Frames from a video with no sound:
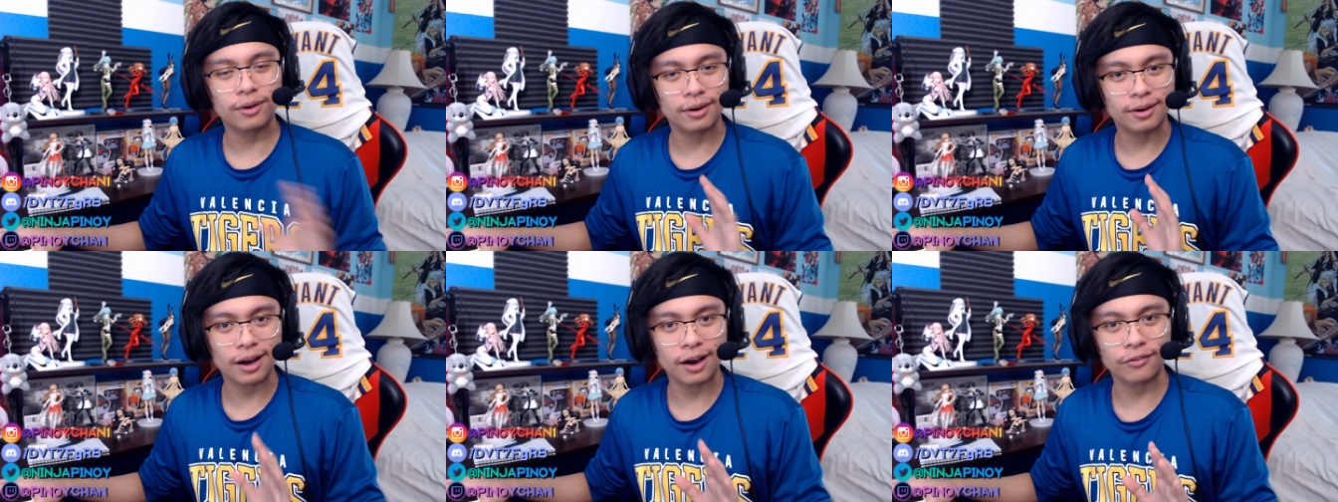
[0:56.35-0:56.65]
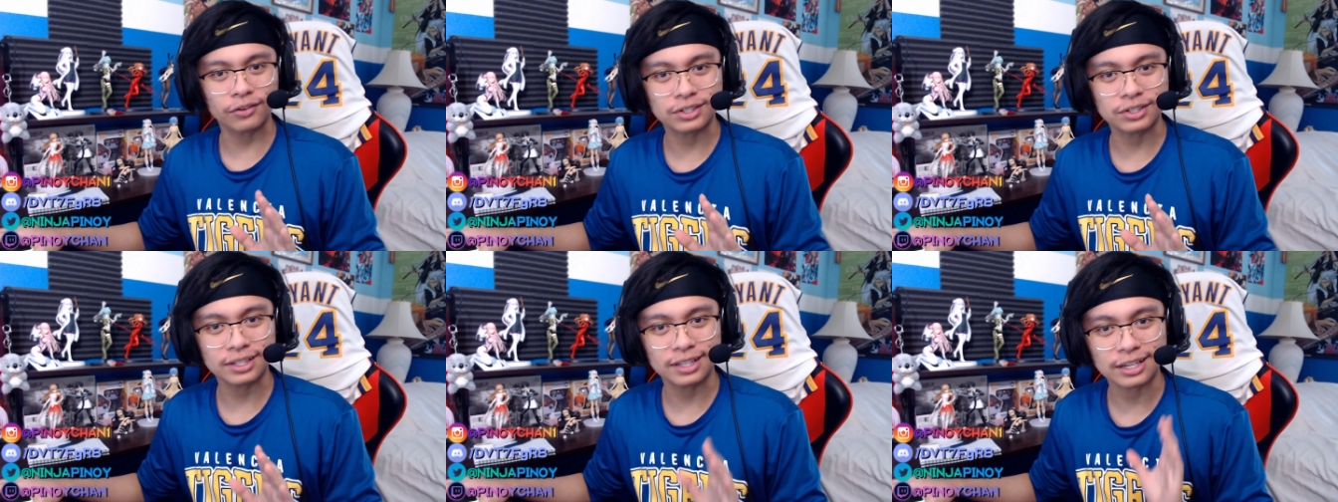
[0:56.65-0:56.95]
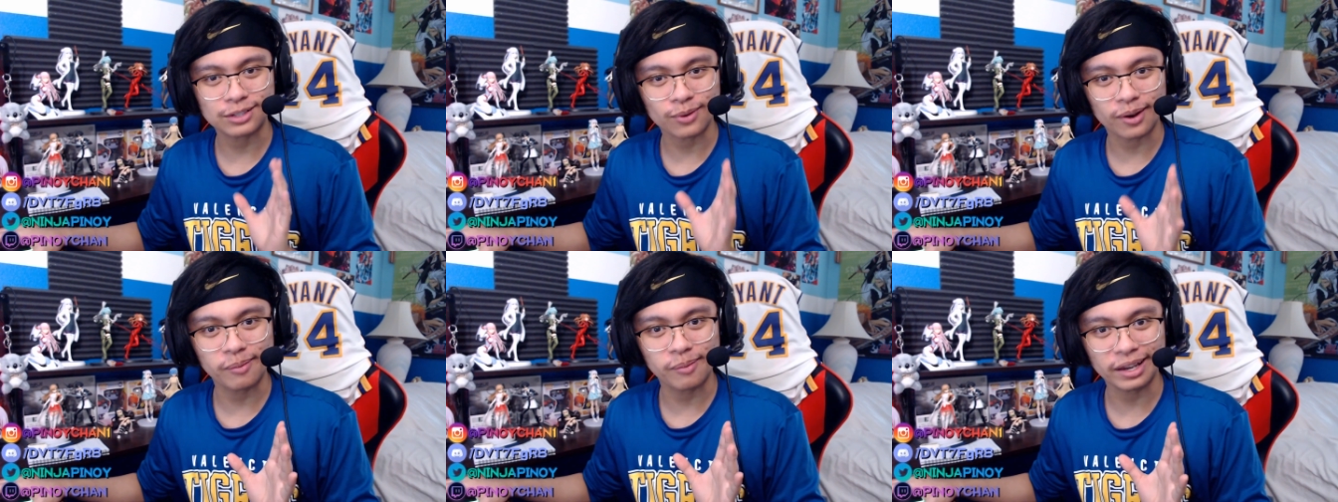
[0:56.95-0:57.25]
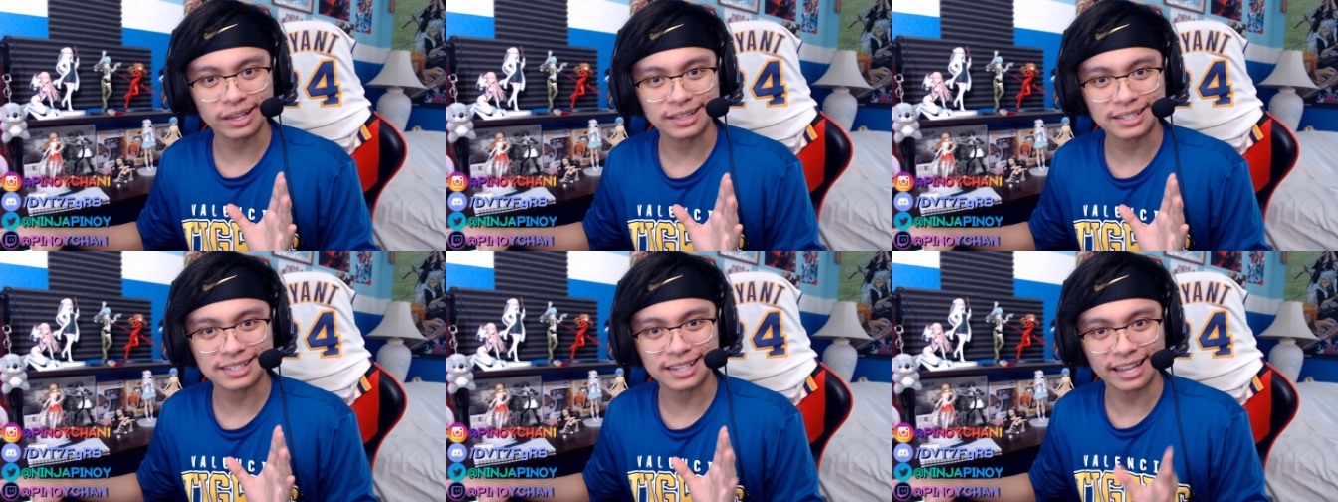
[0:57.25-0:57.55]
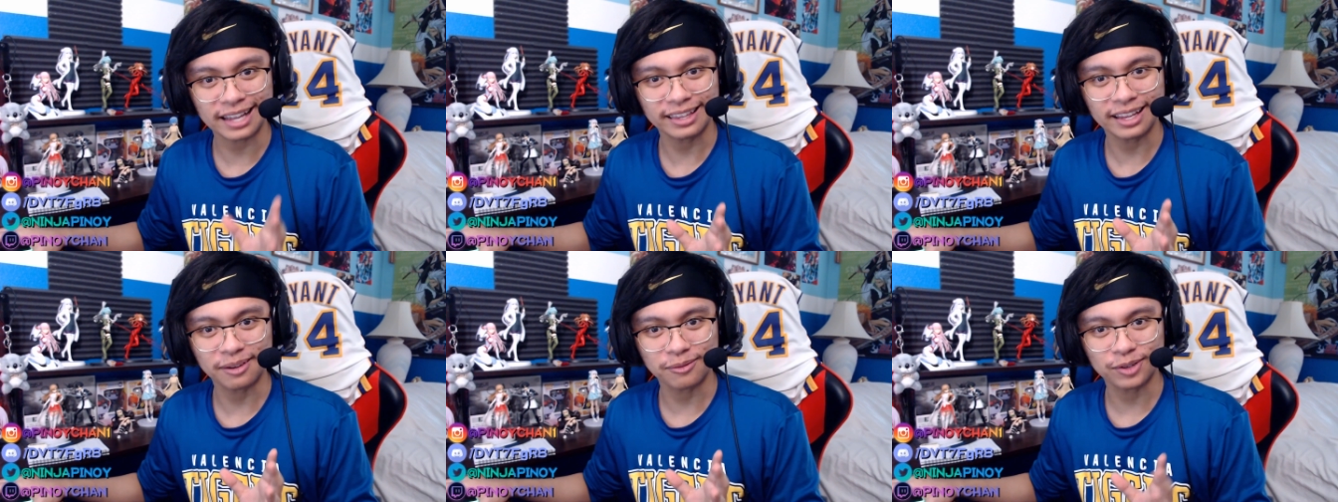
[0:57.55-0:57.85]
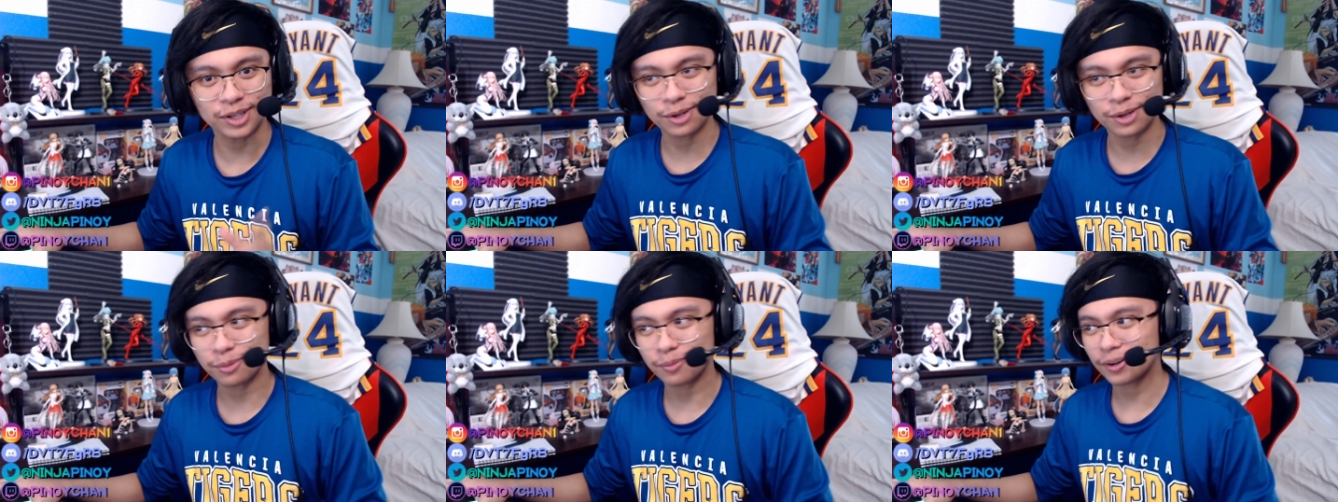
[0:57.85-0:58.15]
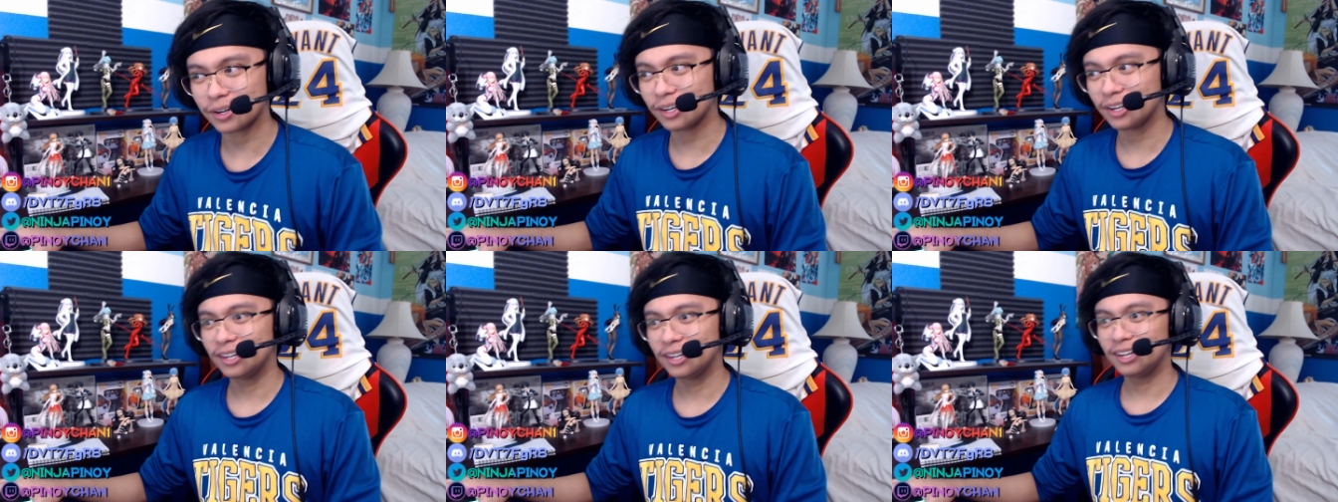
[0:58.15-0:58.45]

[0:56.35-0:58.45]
Obviously, that's why I'm making this goddamn video, bro.